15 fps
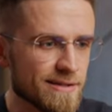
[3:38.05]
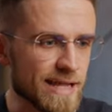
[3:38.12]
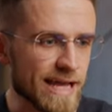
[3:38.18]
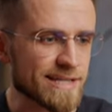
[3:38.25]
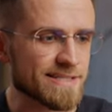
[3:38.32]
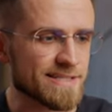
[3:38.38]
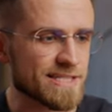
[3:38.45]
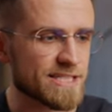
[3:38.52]

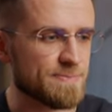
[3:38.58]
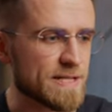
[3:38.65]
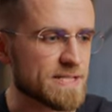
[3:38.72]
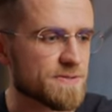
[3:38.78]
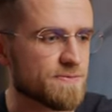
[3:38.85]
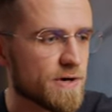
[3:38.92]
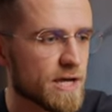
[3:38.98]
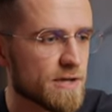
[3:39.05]
Next,
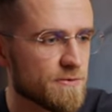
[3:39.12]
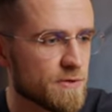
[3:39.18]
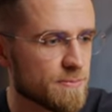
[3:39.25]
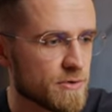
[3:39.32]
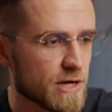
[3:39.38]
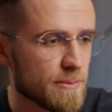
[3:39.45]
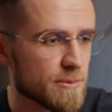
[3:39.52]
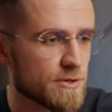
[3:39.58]
specify a few
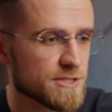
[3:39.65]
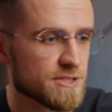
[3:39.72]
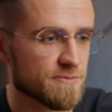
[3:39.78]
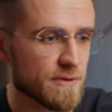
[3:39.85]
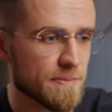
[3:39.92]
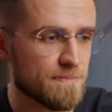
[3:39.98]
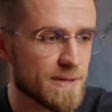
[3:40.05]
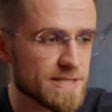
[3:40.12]
parameters of
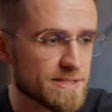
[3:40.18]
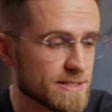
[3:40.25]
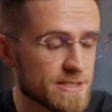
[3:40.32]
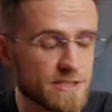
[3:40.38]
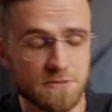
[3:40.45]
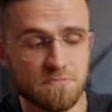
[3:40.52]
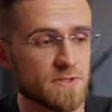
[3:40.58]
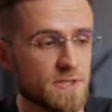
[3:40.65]
my
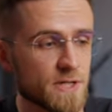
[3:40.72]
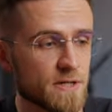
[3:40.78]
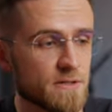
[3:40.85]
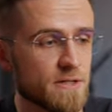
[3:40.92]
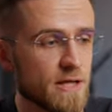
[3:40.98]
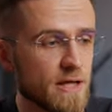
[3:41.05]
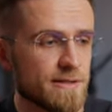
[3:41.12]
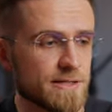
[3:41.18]
business.
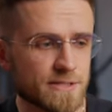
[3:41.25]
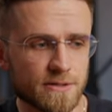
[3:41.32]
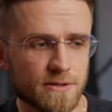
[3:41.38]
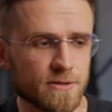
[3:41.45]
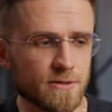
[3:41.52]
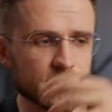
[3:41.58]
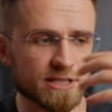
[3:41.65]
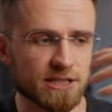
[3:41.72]
Done. This
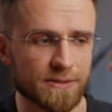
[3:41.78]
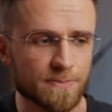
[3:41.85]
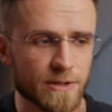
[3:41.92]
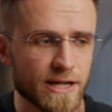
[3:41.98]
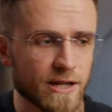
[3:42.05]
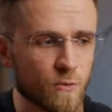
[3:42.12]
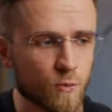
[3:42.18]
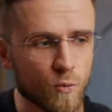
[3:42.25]
includes
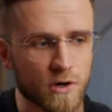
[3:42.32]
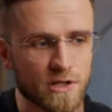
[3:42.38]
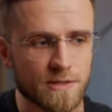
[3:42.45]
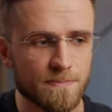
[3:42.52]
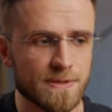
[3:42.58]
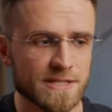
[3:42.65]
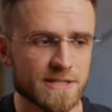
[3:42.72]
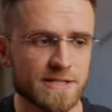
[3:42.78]
explaining what the
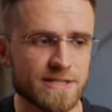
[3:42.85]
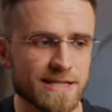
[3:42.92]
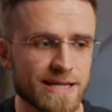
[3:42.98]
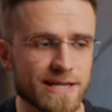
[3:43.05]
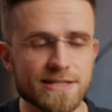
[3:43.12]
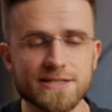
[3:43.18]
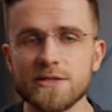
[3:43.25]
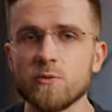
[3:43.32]
business
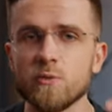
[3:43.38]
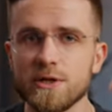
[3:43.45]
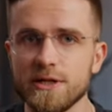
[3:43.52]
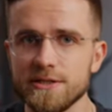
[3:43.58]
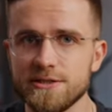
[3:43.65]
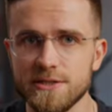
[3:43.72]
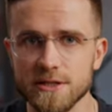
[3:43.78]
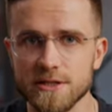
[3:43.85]
is and what
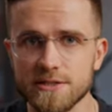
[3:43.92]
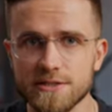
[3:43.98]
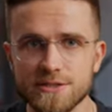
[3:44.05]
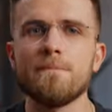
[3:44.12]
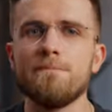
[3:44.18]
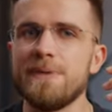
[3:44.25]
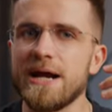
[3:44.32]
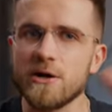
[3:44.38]
it does.
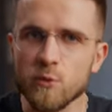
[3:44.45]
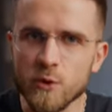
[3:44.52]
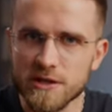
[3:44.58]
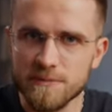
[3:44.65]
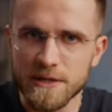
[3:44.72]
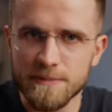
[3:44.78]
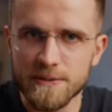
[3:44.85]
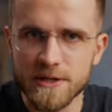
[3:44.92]
Bear with
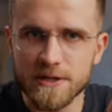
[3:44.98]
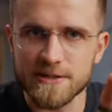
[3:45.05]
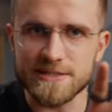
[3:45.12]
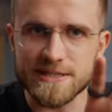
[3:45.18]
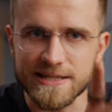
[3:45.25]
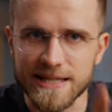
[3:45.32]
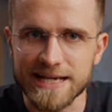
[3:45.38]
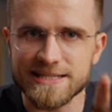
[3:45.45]
me because
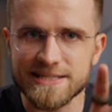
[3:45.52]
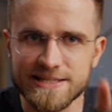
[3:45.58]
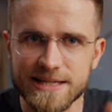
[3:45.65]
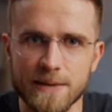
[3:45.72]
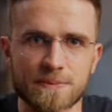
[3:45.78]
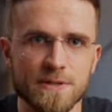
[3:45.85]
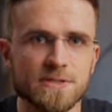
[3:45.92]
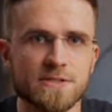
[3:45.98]
the next
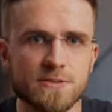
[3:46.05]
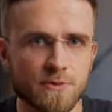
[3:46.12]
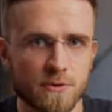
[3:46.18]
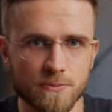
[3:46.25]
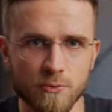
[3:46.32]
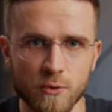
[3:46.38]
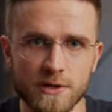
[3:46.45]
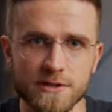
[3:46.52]
step is super
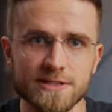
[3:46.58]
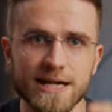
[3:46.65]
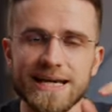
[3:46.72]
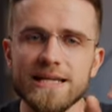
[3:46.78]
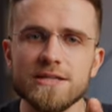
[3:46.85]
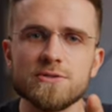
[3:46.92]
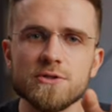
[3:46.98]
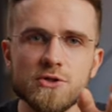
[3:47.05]
important. I
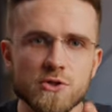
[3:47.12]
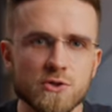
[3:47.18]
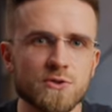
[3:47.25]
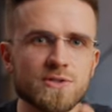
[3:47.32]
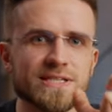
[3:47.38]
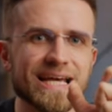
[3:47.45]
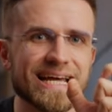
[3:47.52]
need to choose